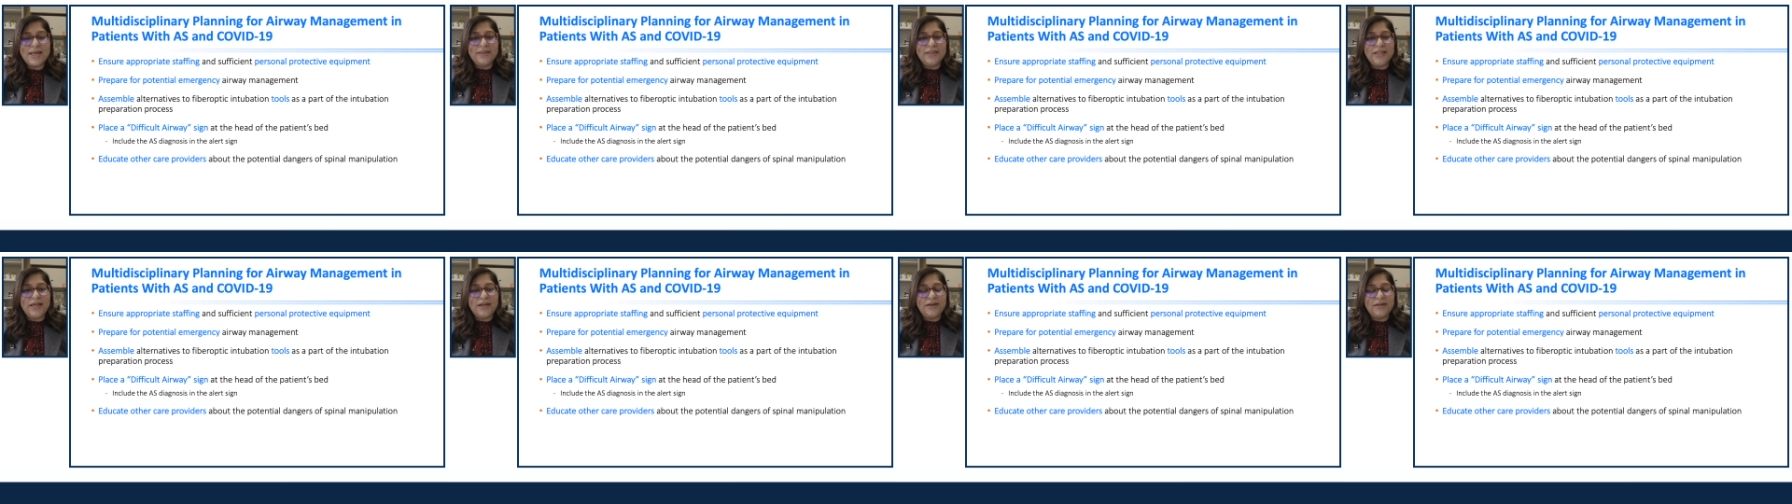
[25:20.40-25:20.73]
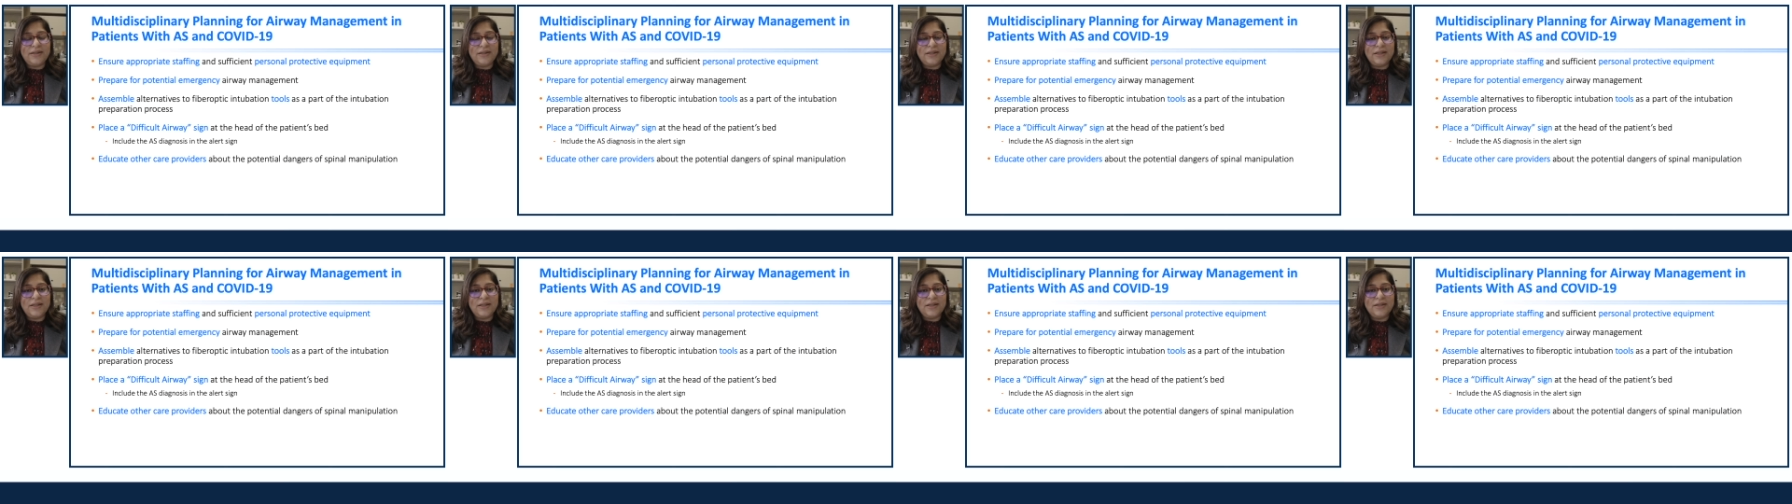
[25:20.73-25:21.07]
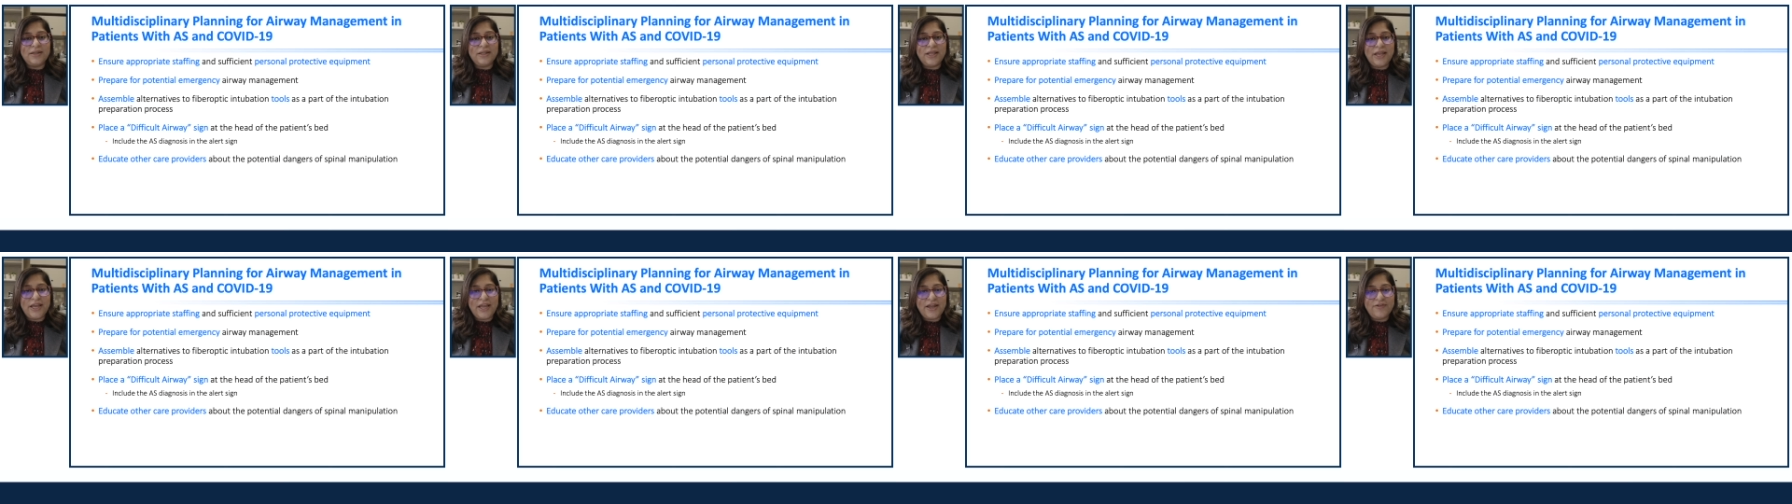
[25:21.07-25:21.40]
that
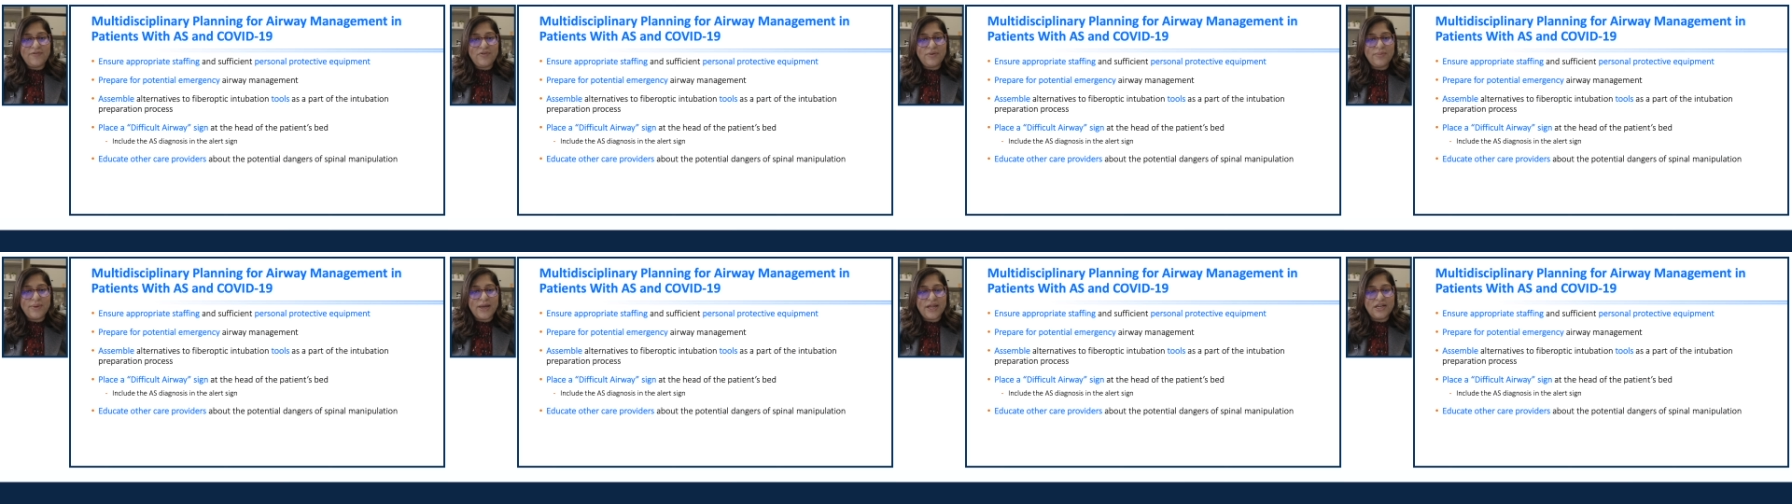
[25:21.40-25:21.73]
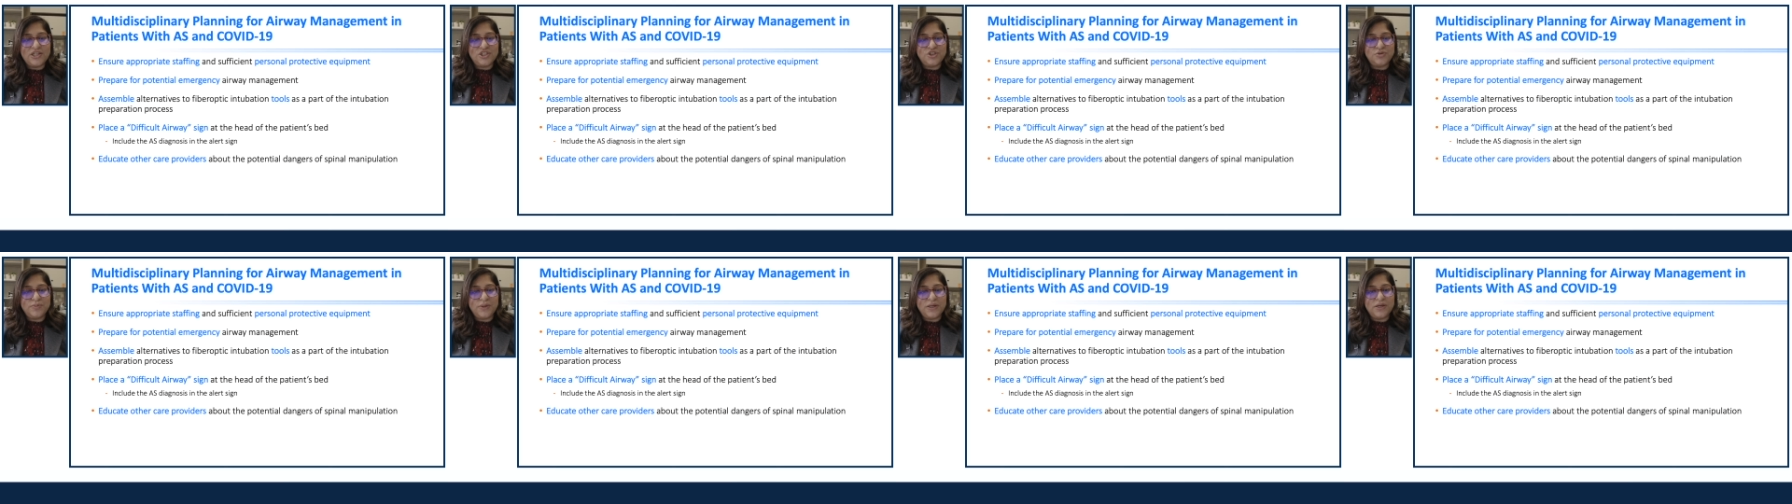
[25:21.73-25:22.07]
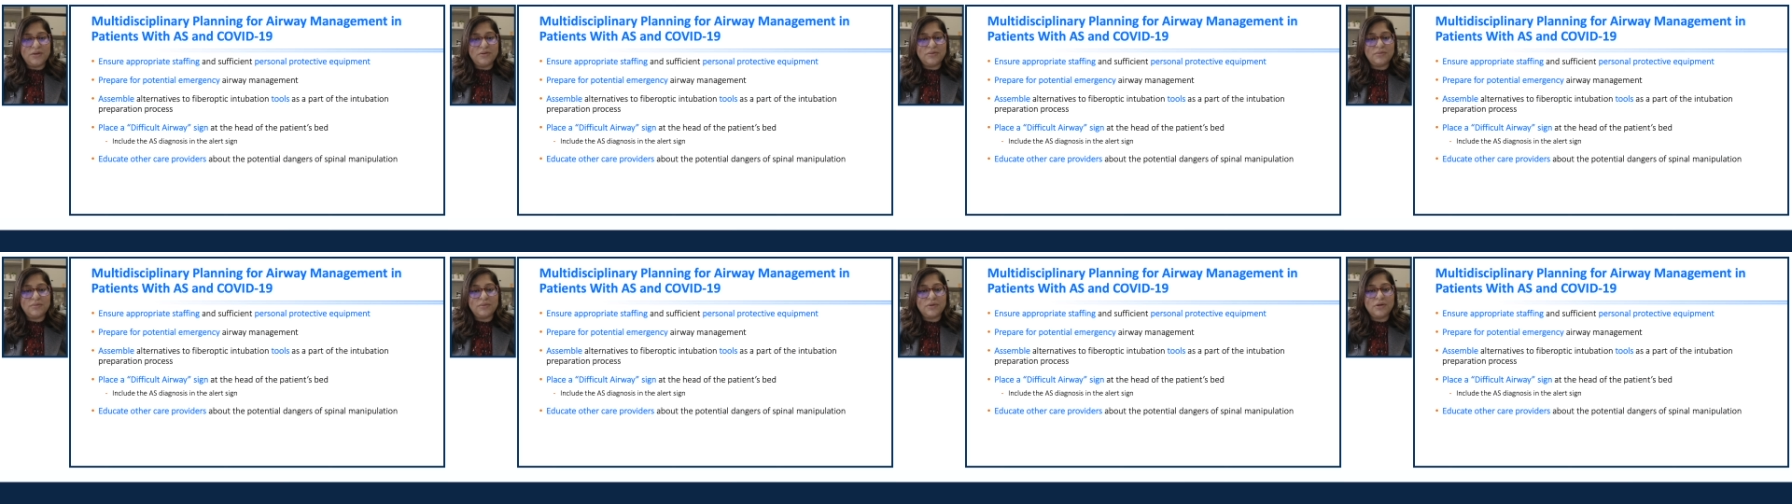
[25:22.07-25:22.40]
the airway
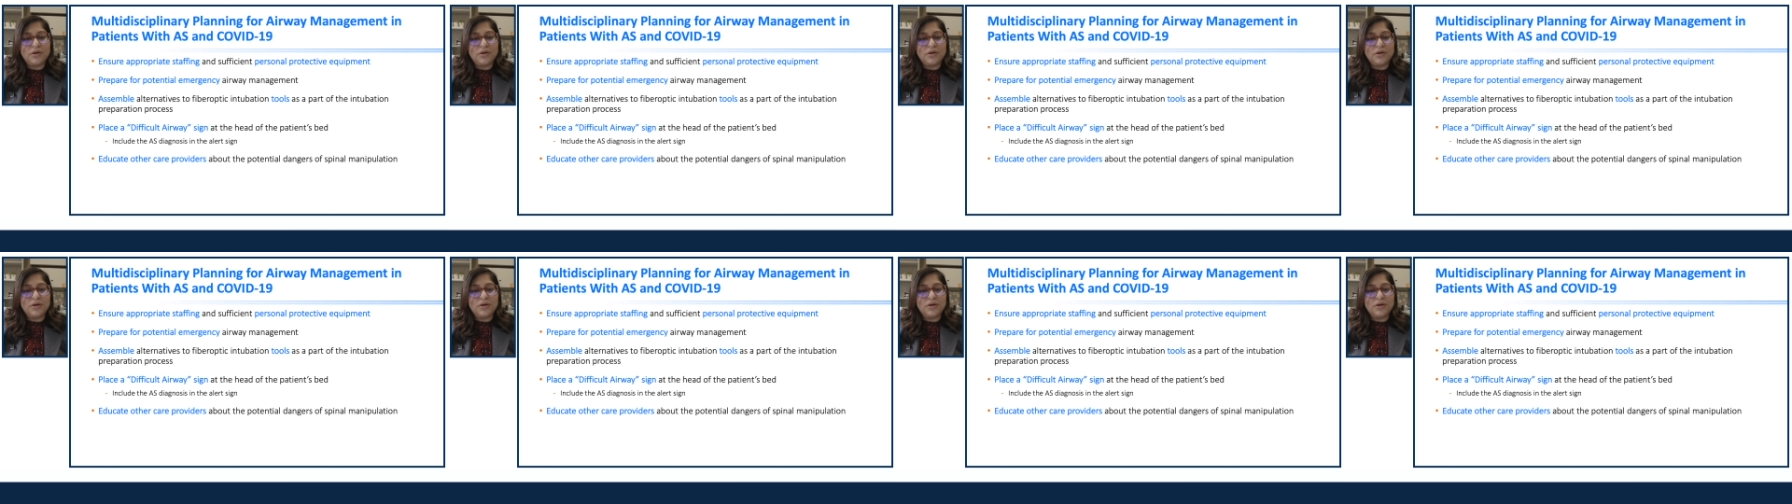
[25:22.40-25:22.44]
management